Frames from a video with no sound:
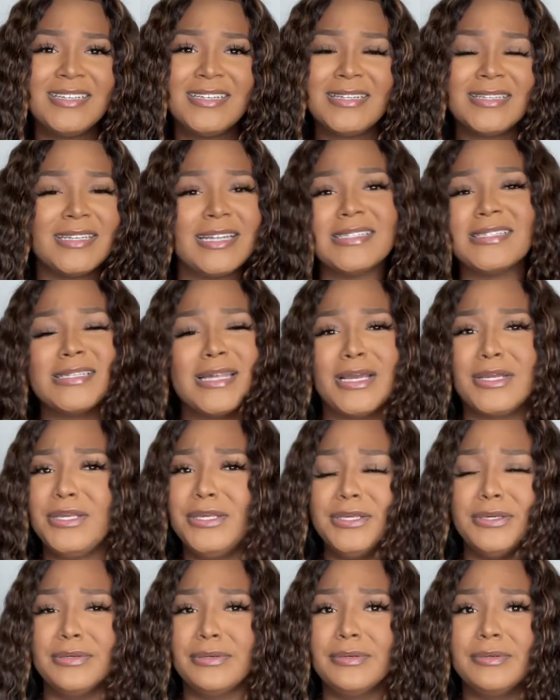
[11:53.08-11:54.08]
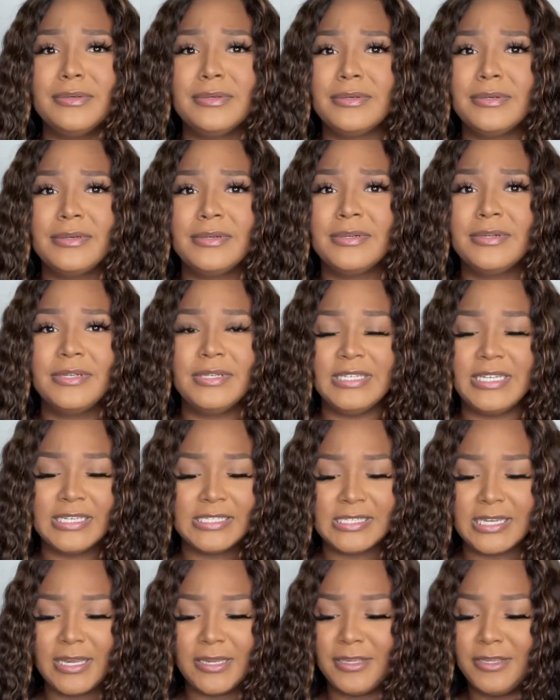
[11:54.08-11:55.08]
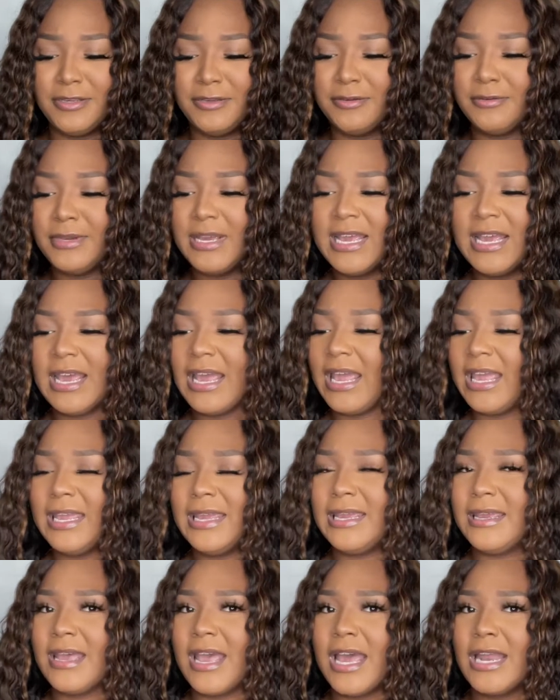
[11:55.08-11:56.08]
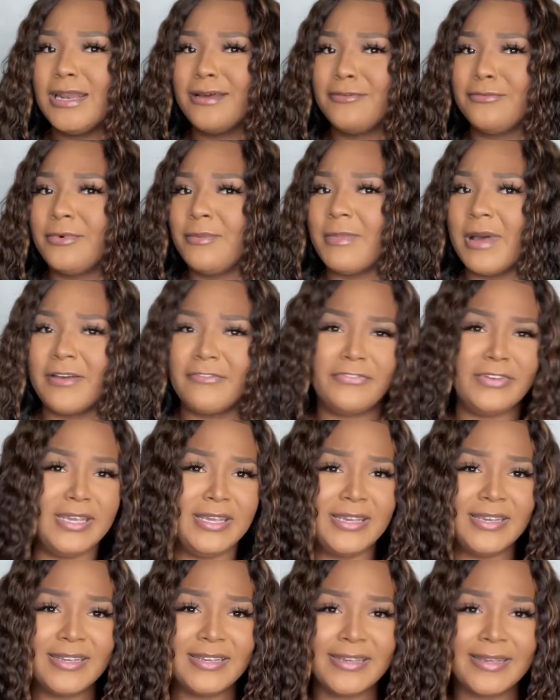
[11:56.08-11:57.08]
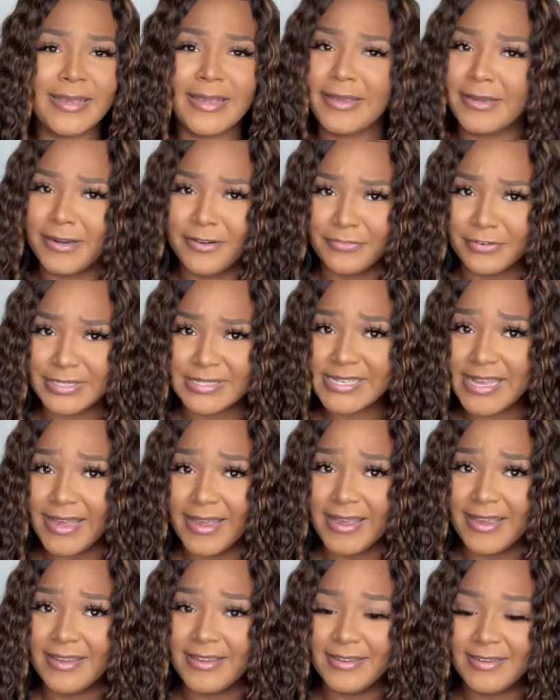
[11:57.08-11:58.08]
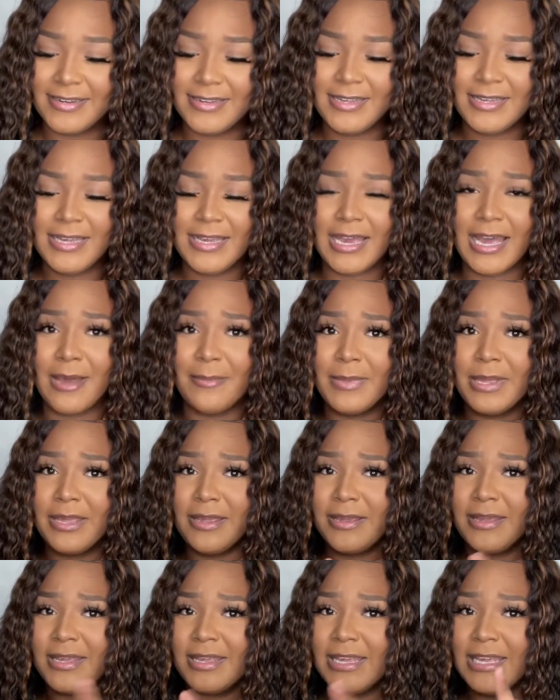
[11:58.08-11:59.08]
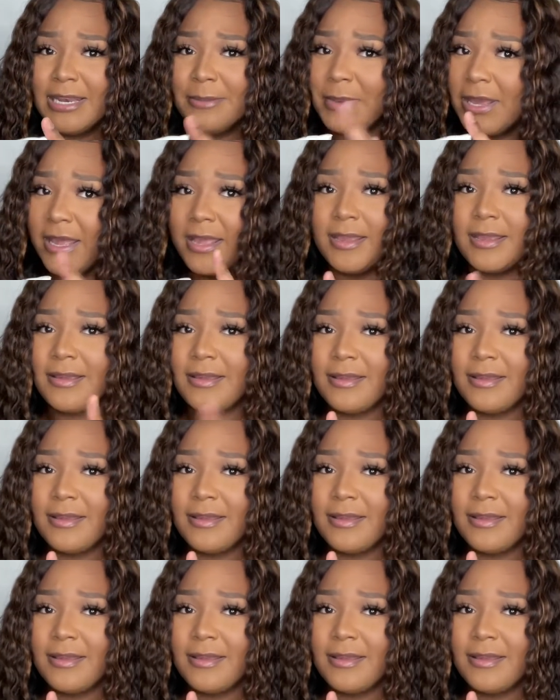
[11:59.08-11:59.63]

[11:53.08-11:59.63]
That's not cute. That's not cute. And I don't want my feet hanging off on the side. I mean in the back.